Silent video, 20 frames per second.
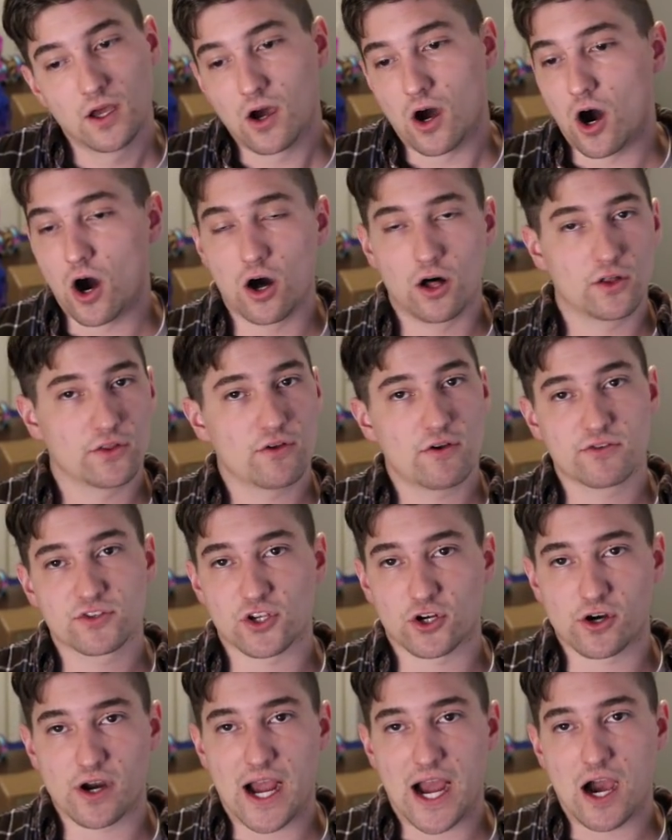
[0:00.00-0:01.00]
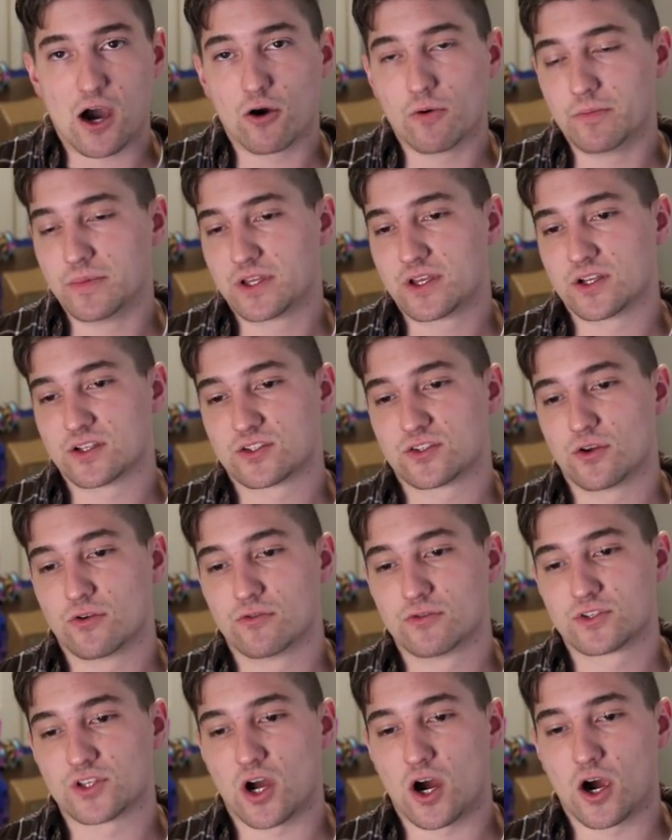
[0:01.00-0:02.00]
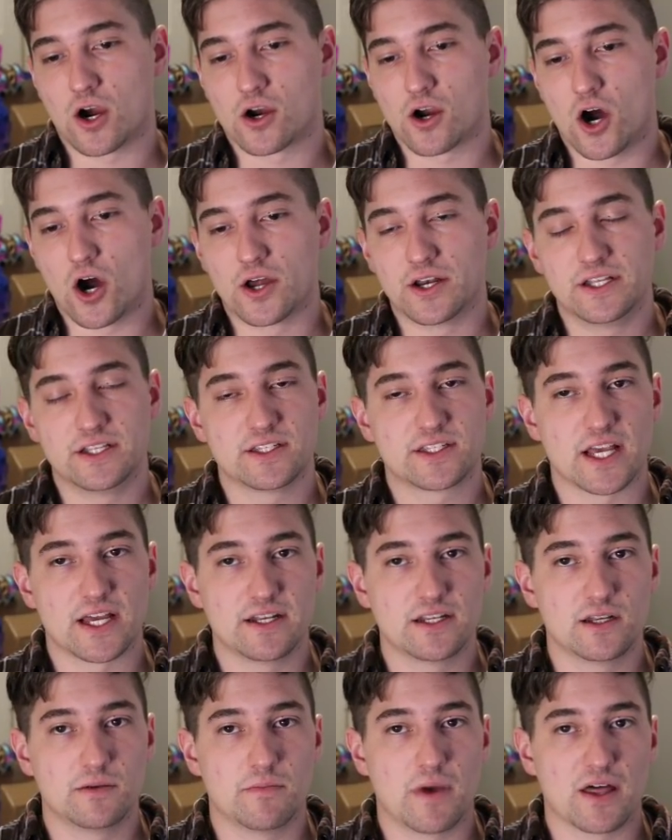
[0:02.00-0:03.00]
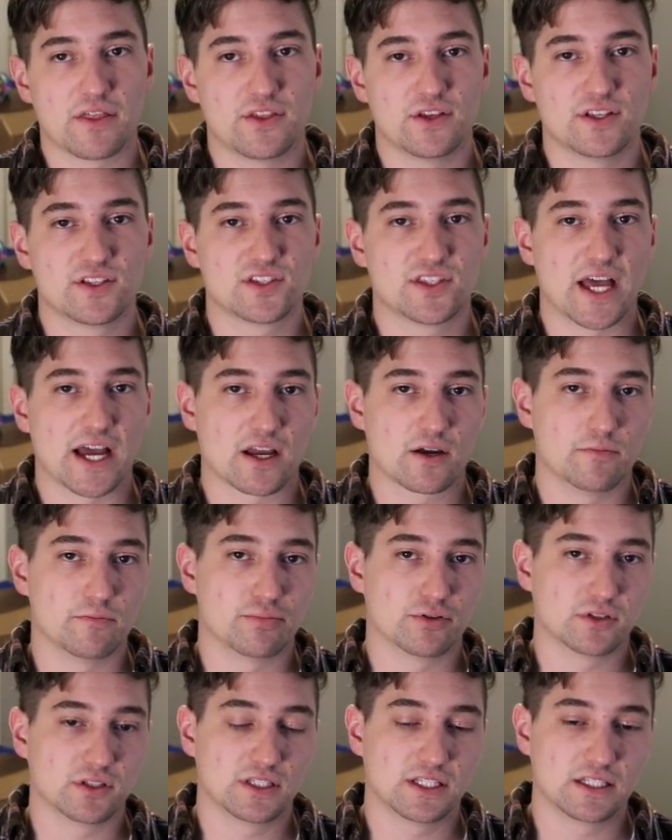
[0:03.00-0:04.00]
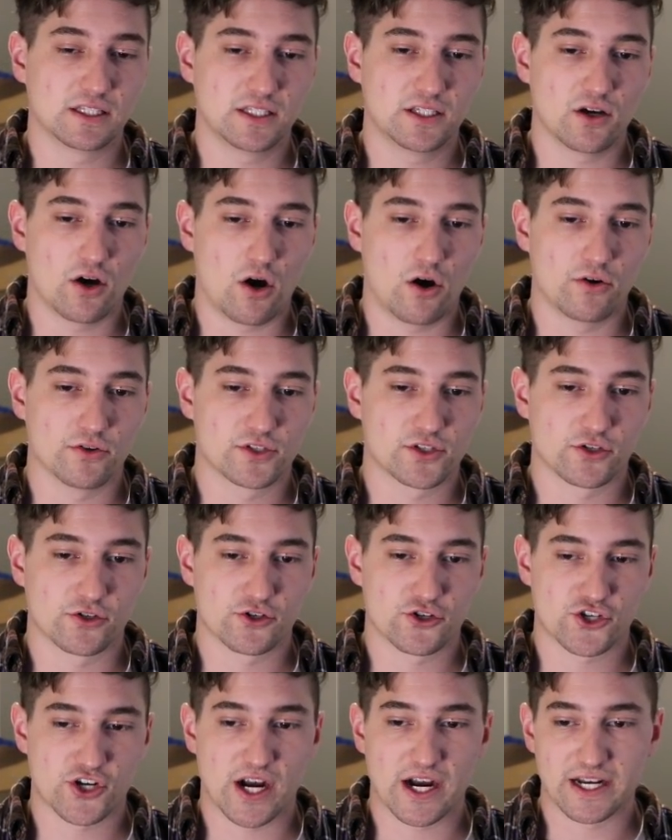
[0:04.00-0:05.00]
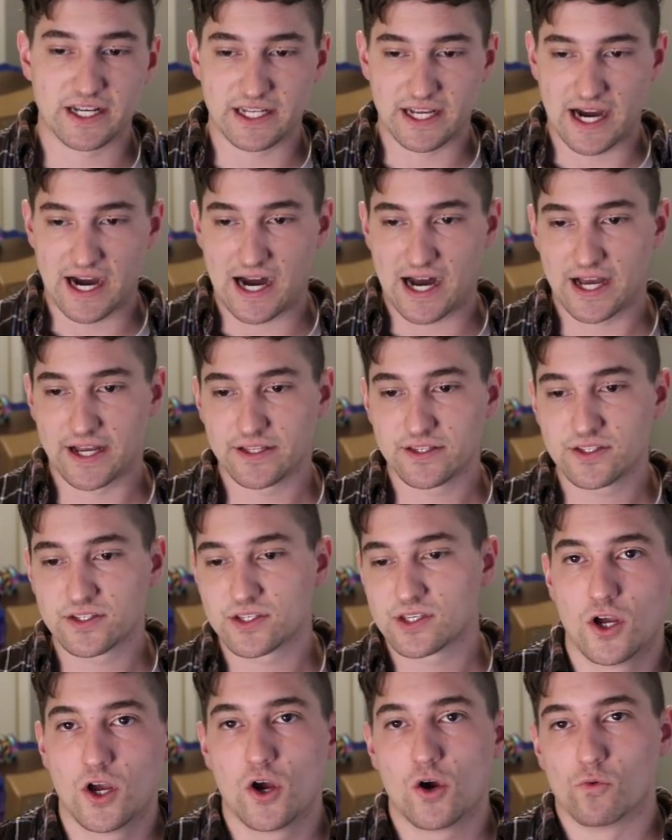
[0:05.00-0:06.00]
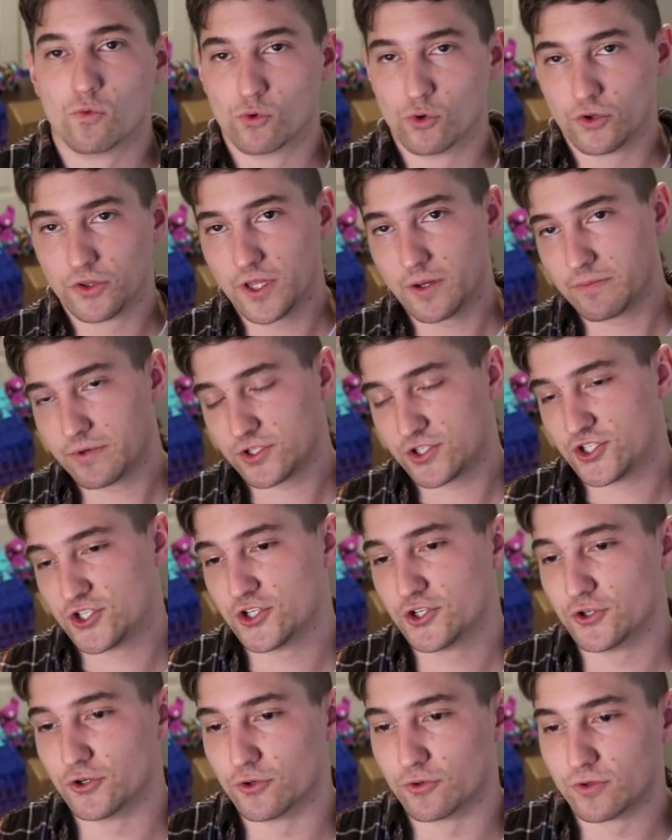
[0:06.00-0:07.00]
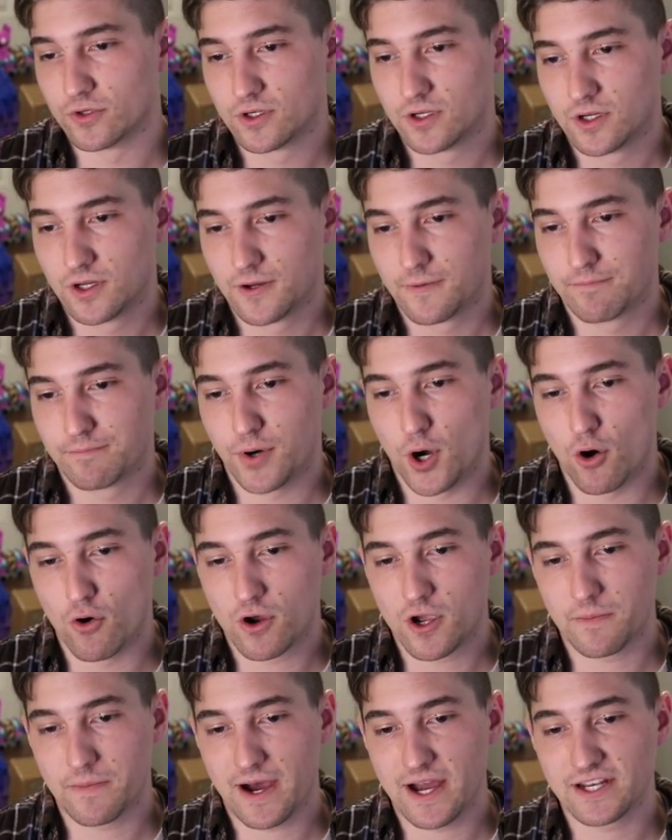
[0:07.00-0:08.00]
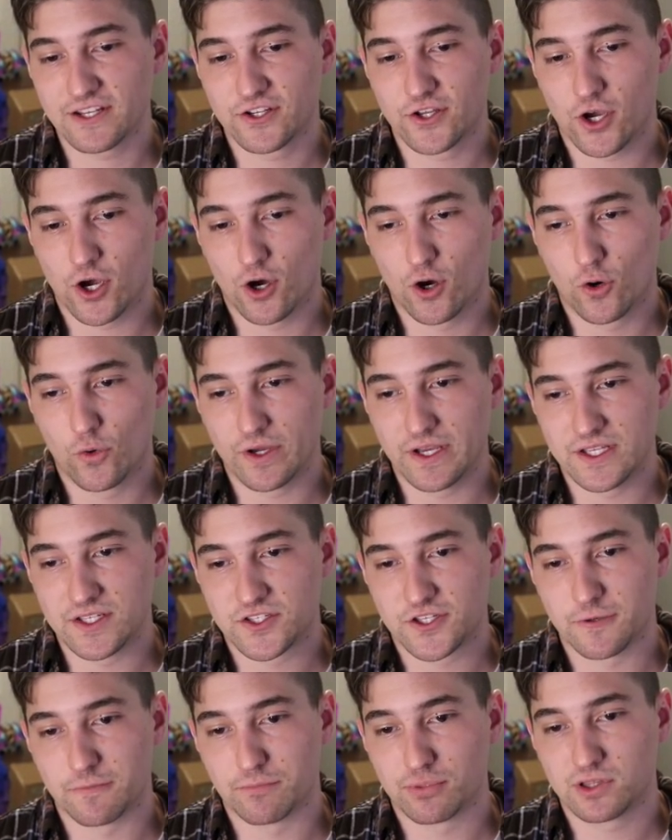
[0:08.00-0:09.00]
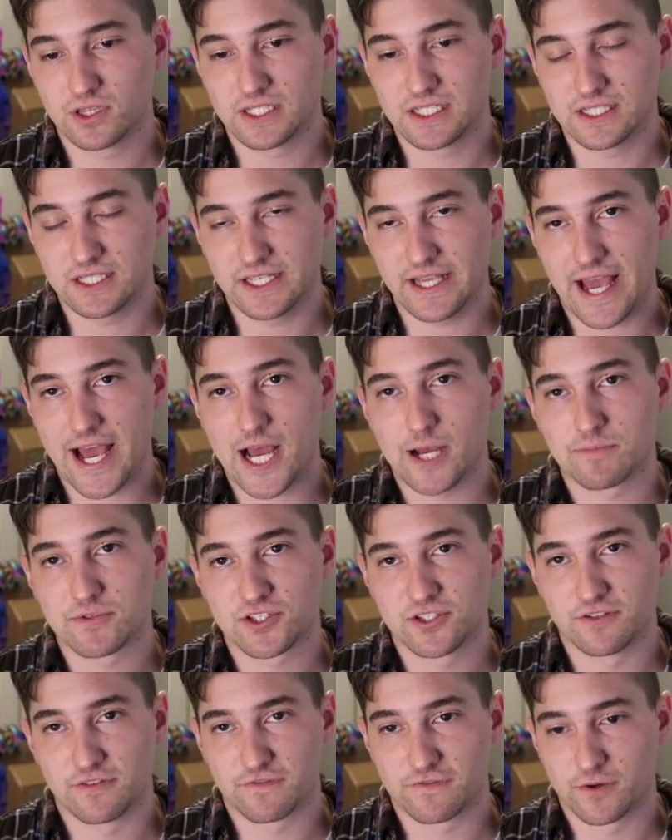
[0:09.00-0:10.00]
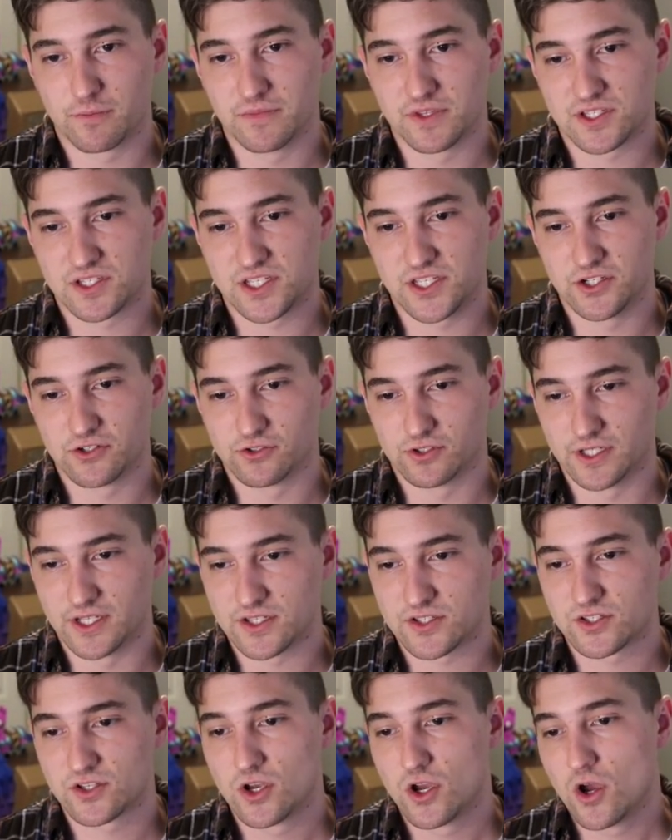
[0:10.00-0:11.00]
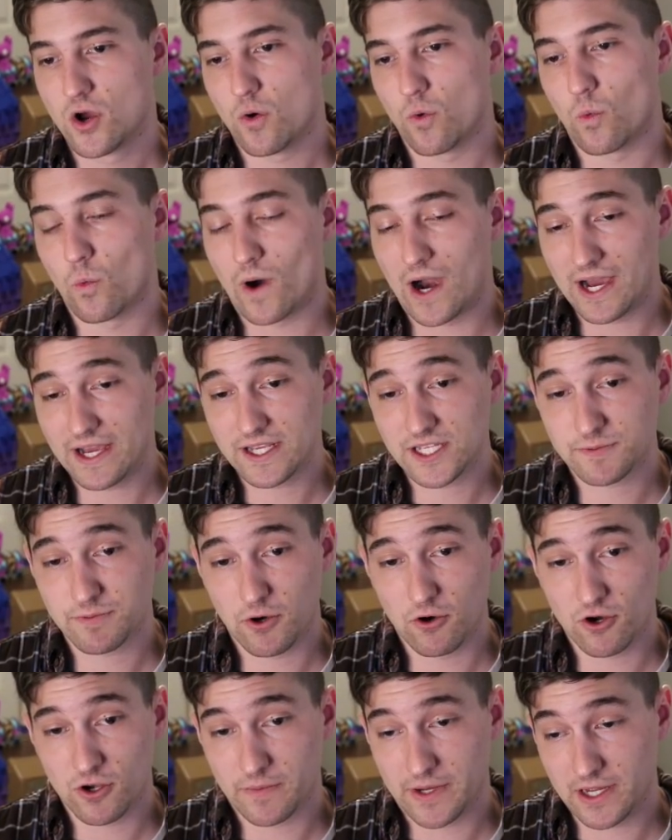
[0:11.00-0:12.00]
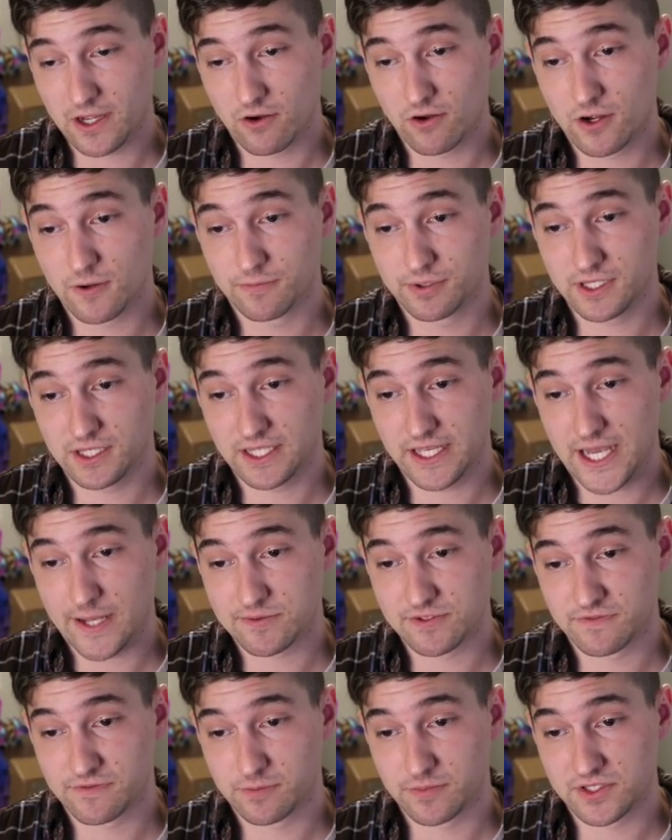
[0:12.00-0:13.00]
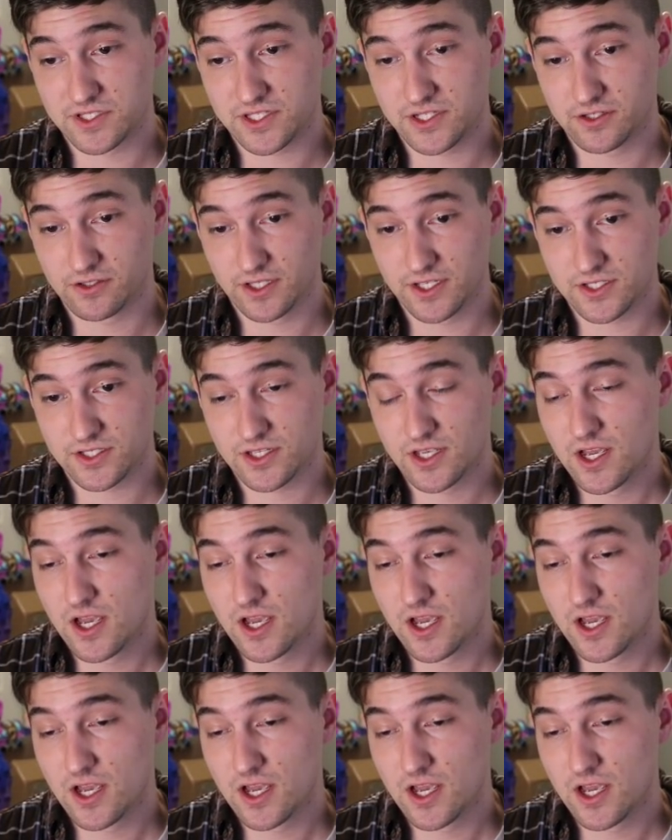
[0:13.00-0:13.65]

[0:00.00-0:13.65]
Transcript: All of those are out because those are unintended methods that completely alter shiny odds. Rule number 2, Pokemon Go is completely absent from this tier list. Why is Pokemon Go completely absent from this tier list?